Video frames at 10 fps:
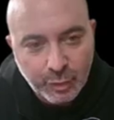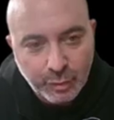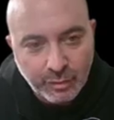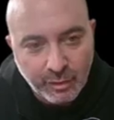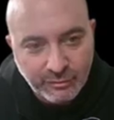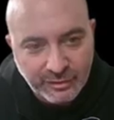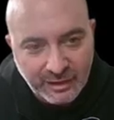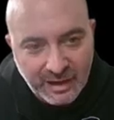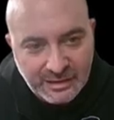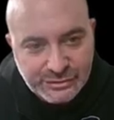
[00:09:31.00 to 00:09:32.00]
closing
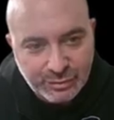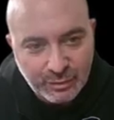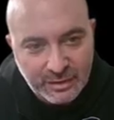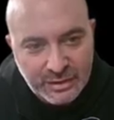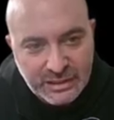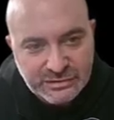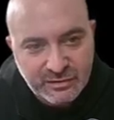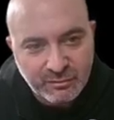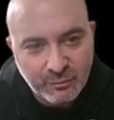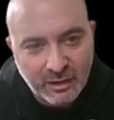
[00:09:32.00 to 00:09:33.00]
action, right? Not
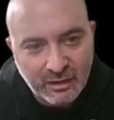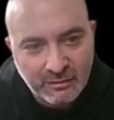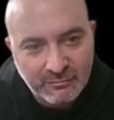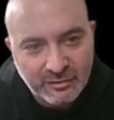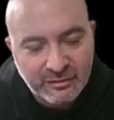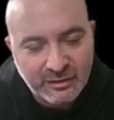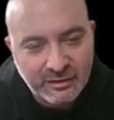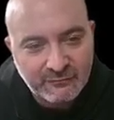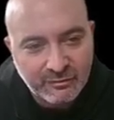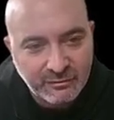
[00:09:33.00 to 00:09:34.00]
just waiting, but seeing
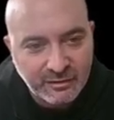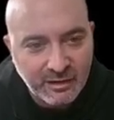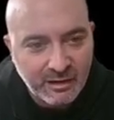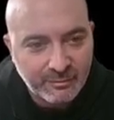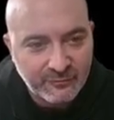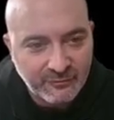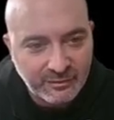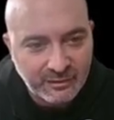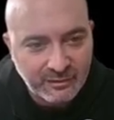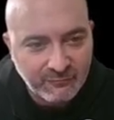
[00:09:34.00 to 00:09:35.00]
if there's an
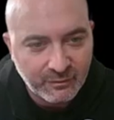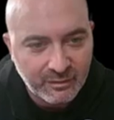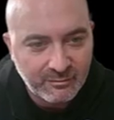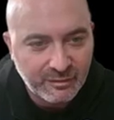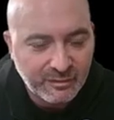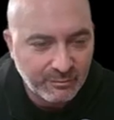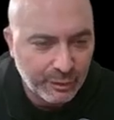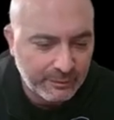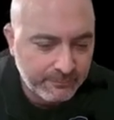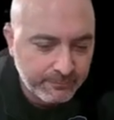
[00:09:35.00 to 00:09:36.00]
opportunity for him. It seemed
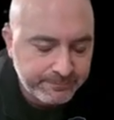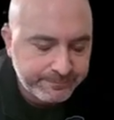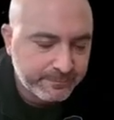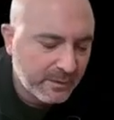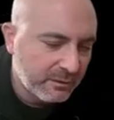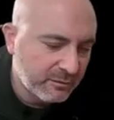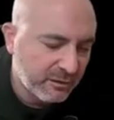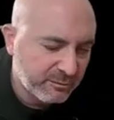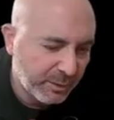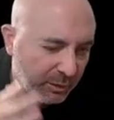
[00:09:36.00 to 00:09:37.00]
like
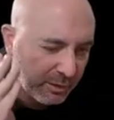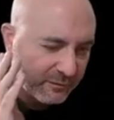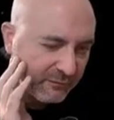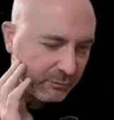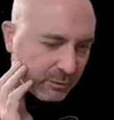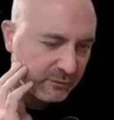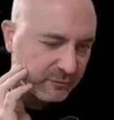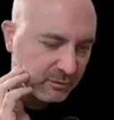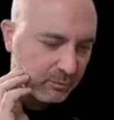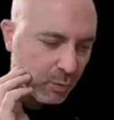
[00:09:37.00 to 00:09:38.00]
this period, Veroli
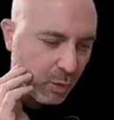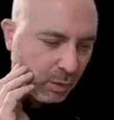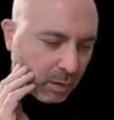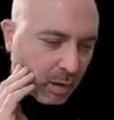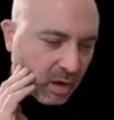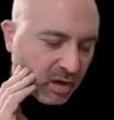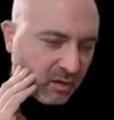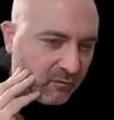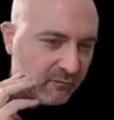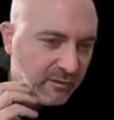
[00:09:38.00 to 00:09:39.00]
took more
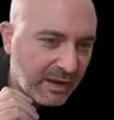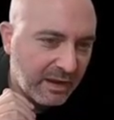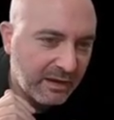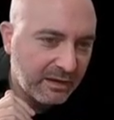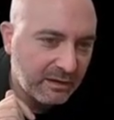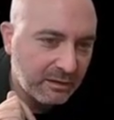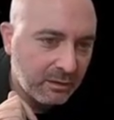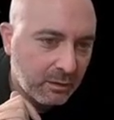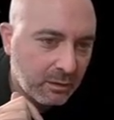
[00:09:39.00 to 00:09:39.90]
of a